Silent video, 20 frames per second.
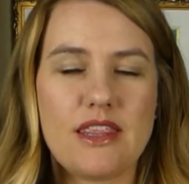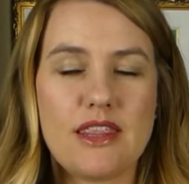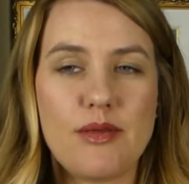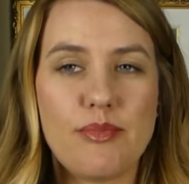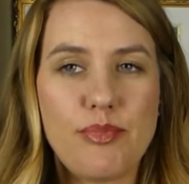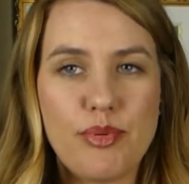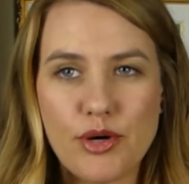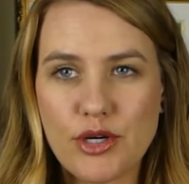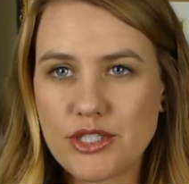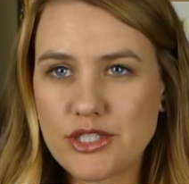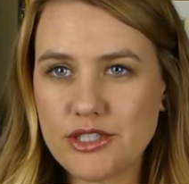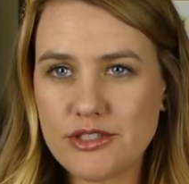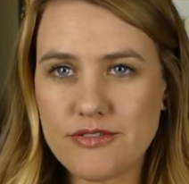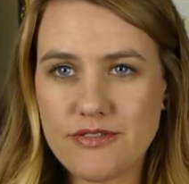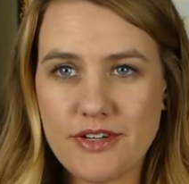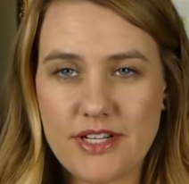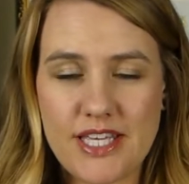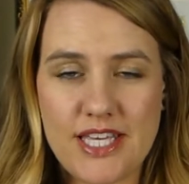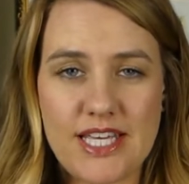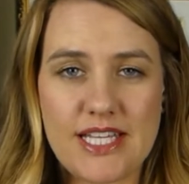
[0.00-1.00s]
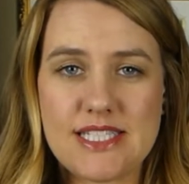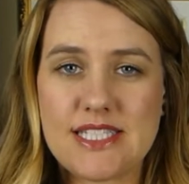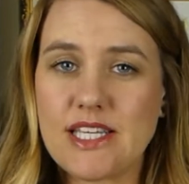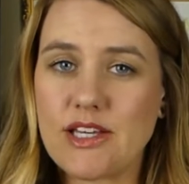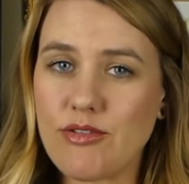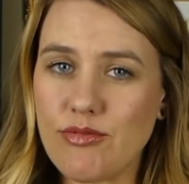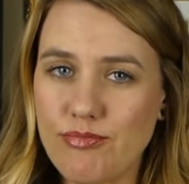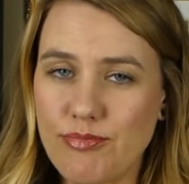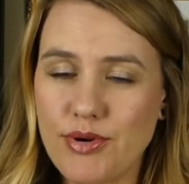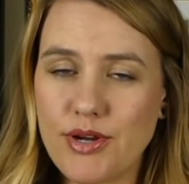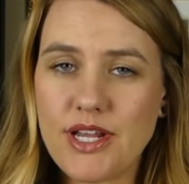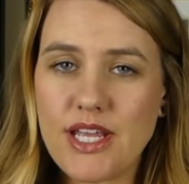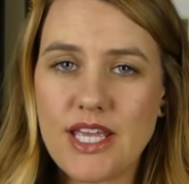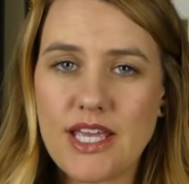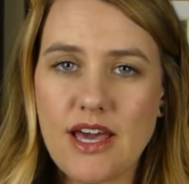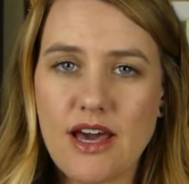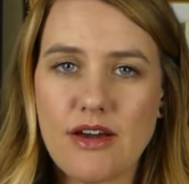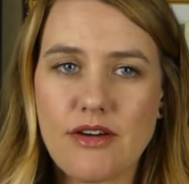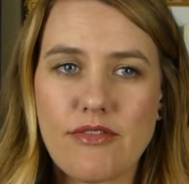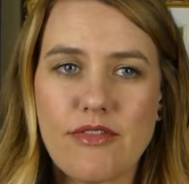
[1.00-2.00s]
The books are for kids, like pretty
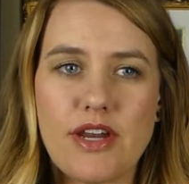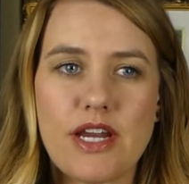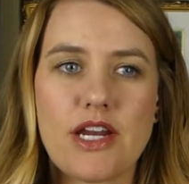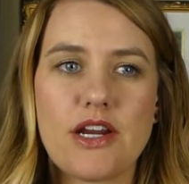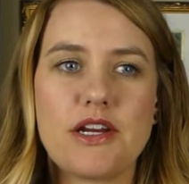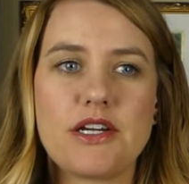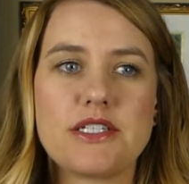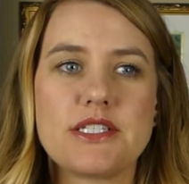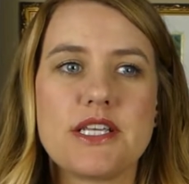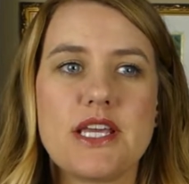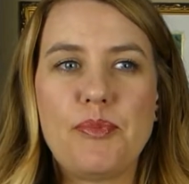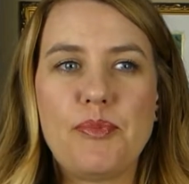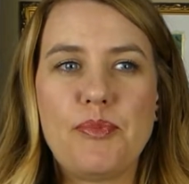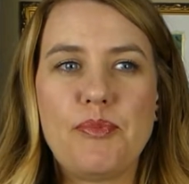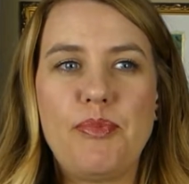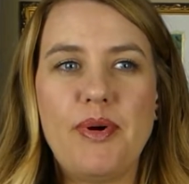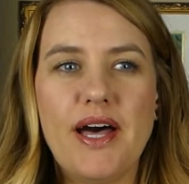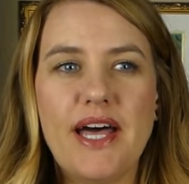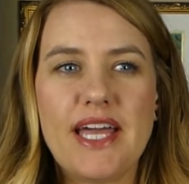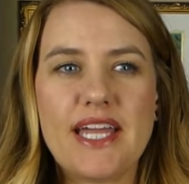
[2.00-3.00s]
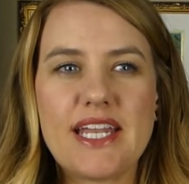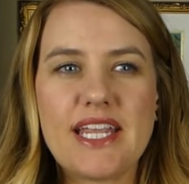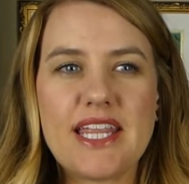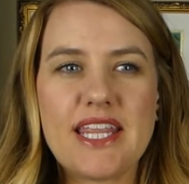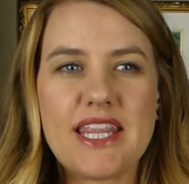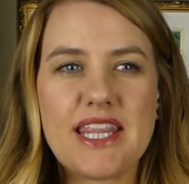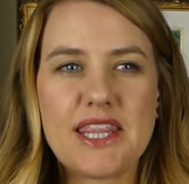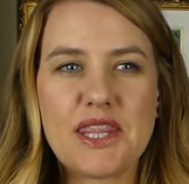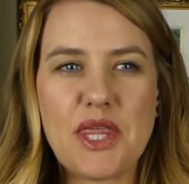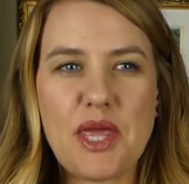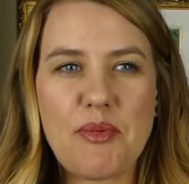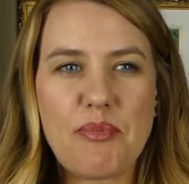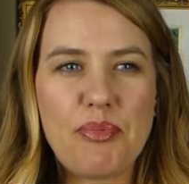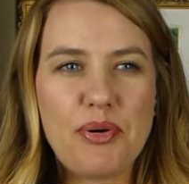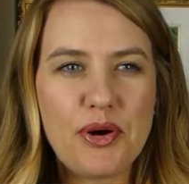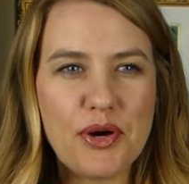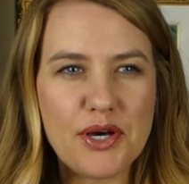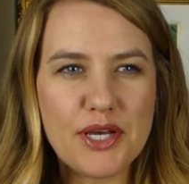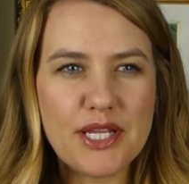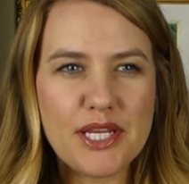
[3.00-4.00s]
young readers, but they
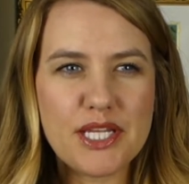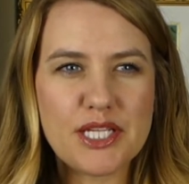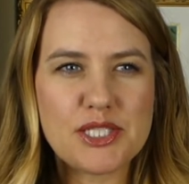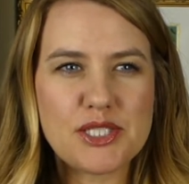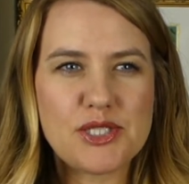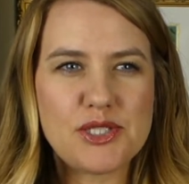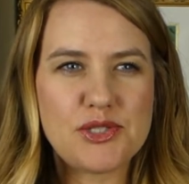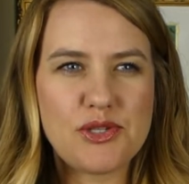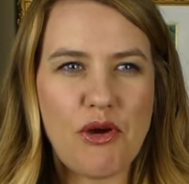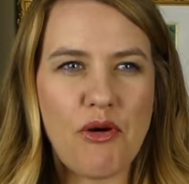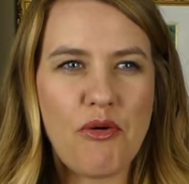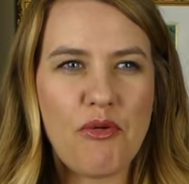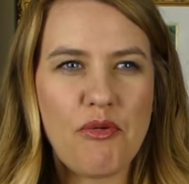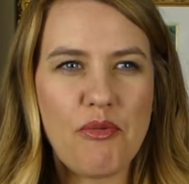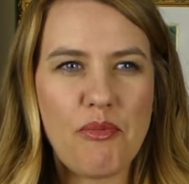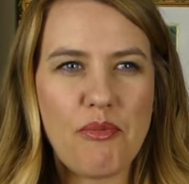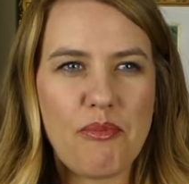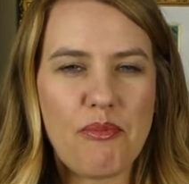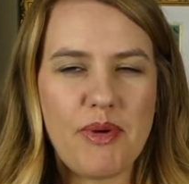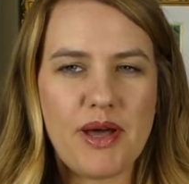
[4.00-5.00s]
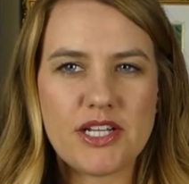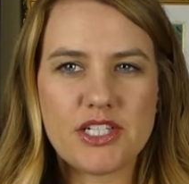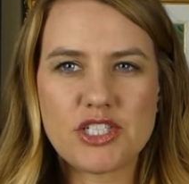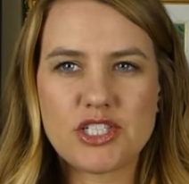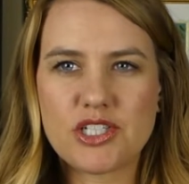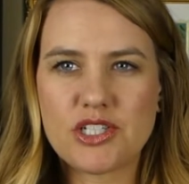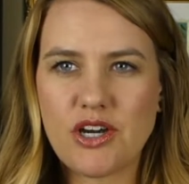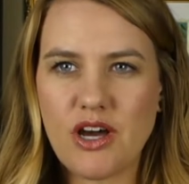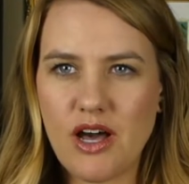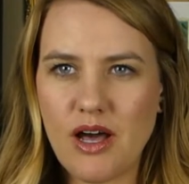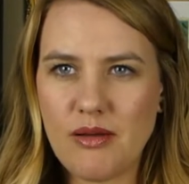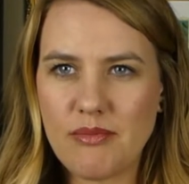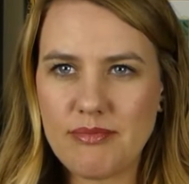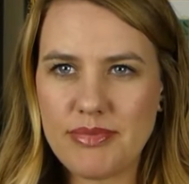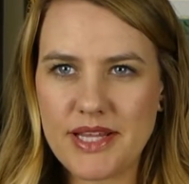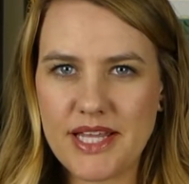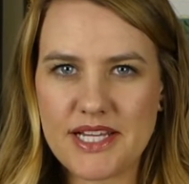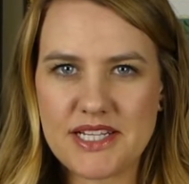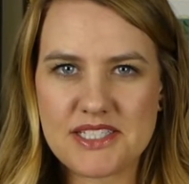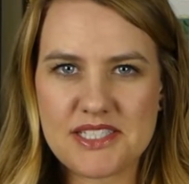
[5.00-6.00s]
put so much
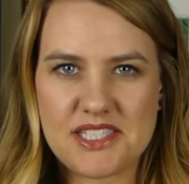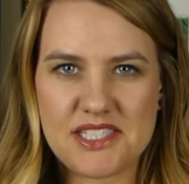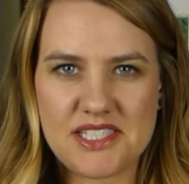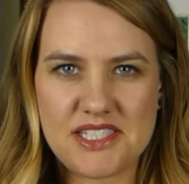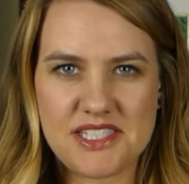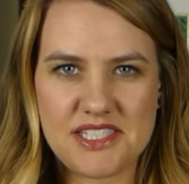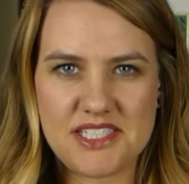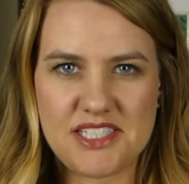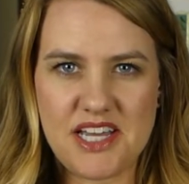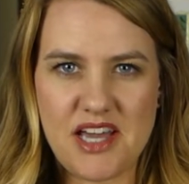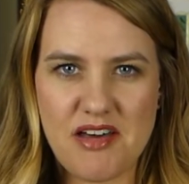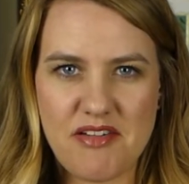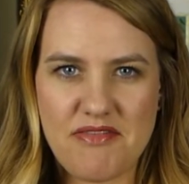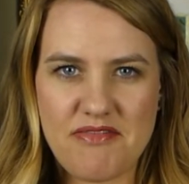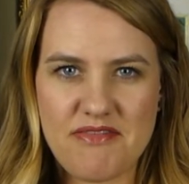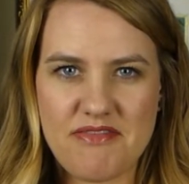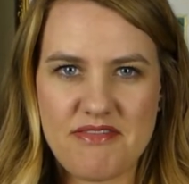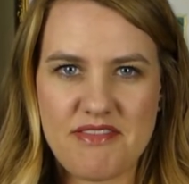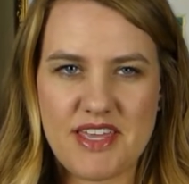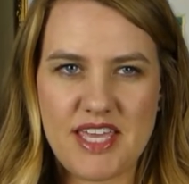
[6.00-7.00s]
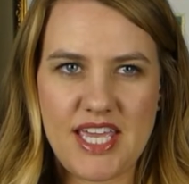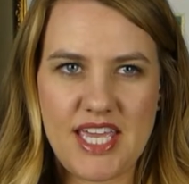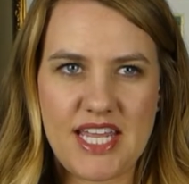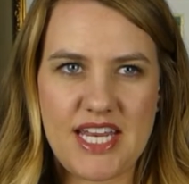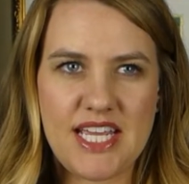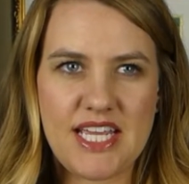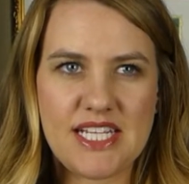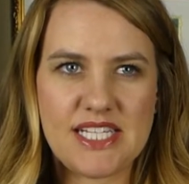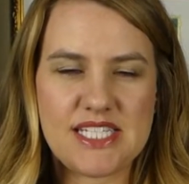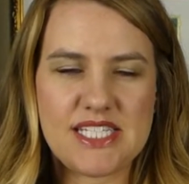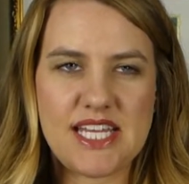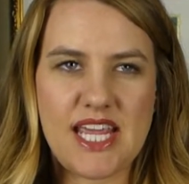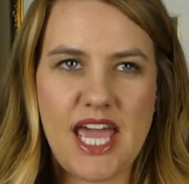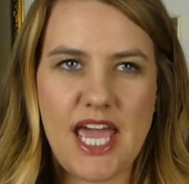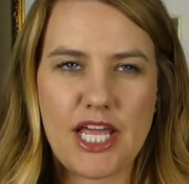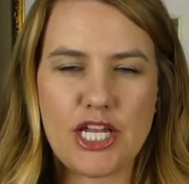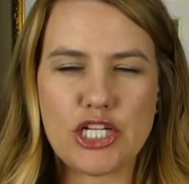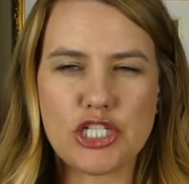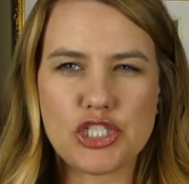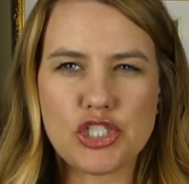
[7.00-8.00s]
complex stuff in it
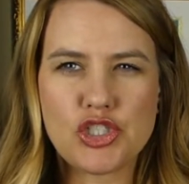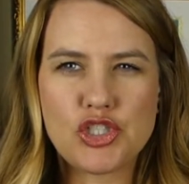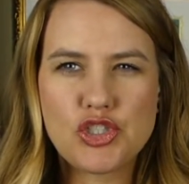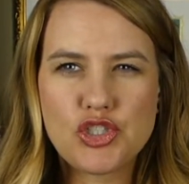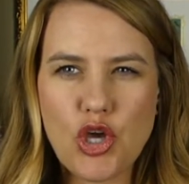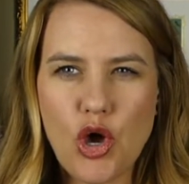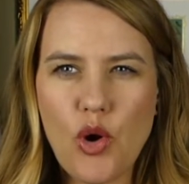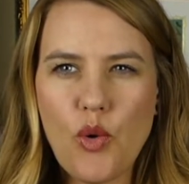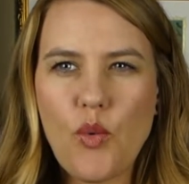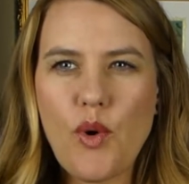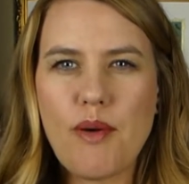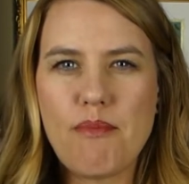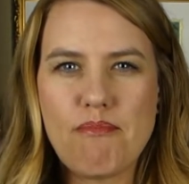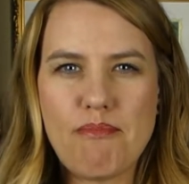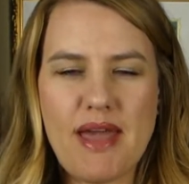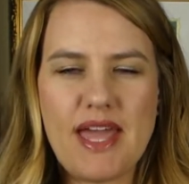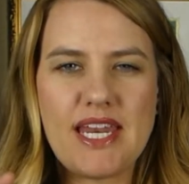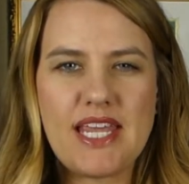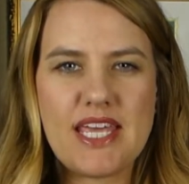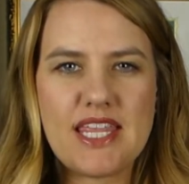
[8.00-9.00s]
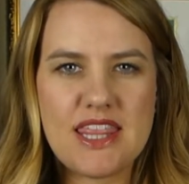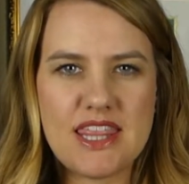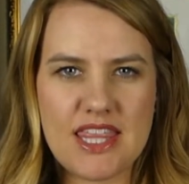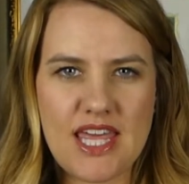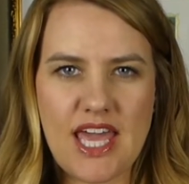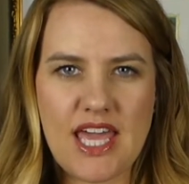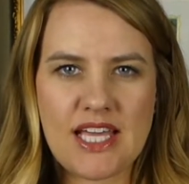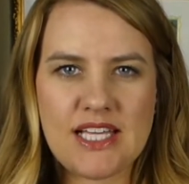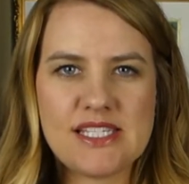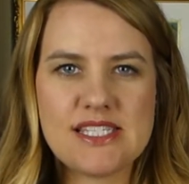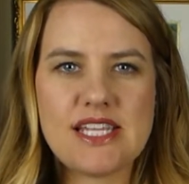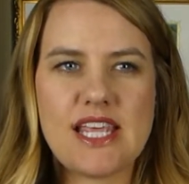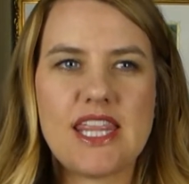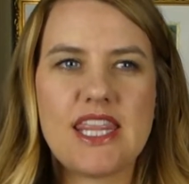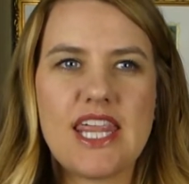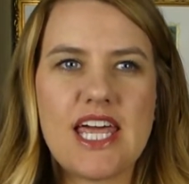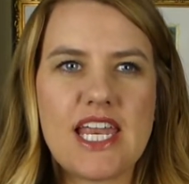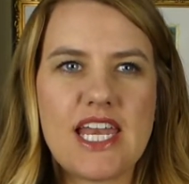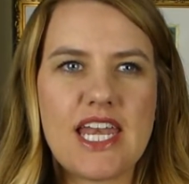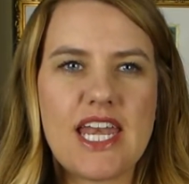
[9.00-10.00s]
and so many things
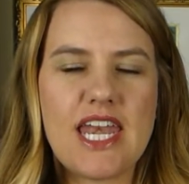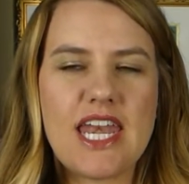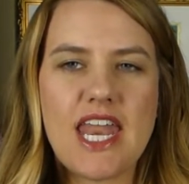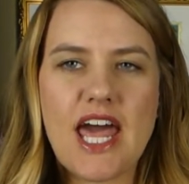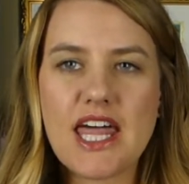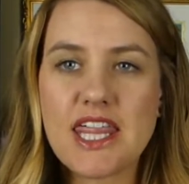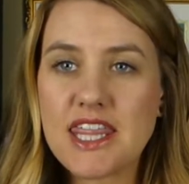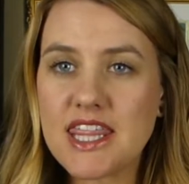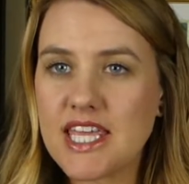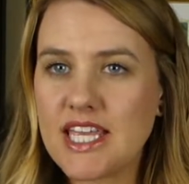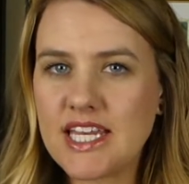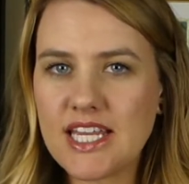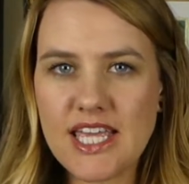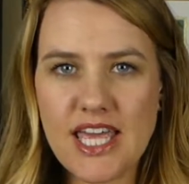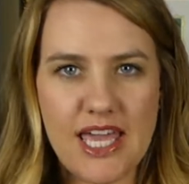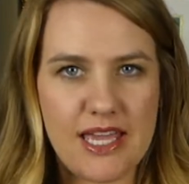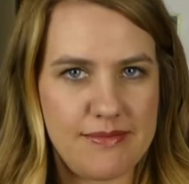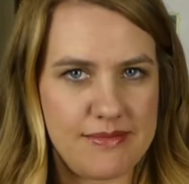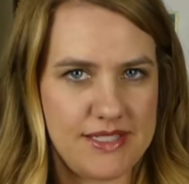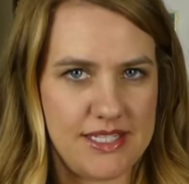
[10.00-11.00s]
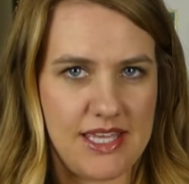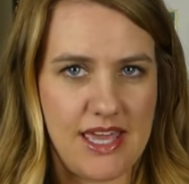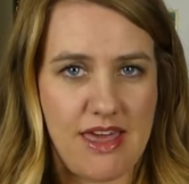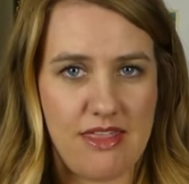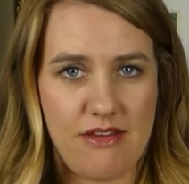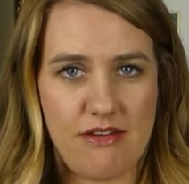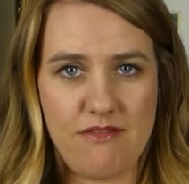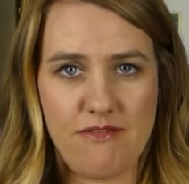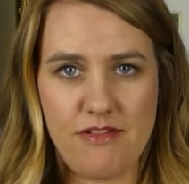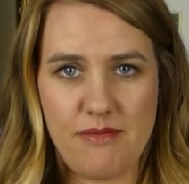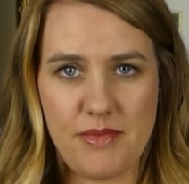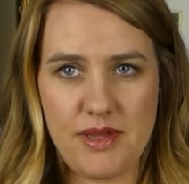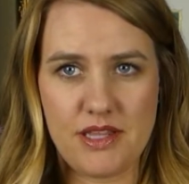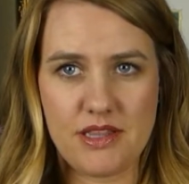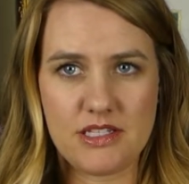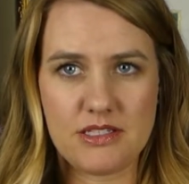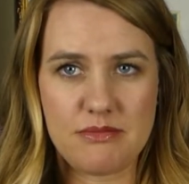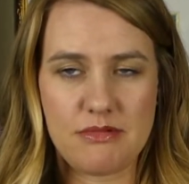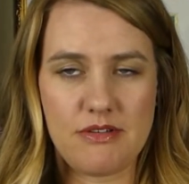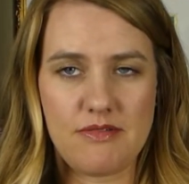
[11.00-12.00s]
that nothing came together for me in
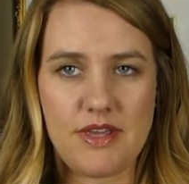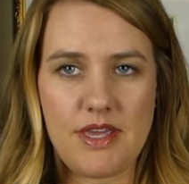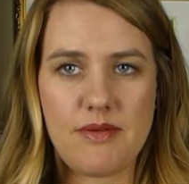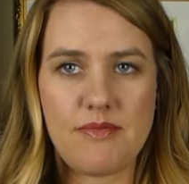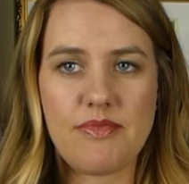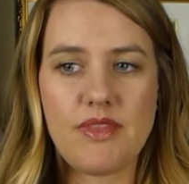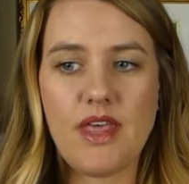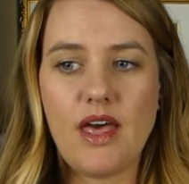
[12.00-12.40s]
this movie.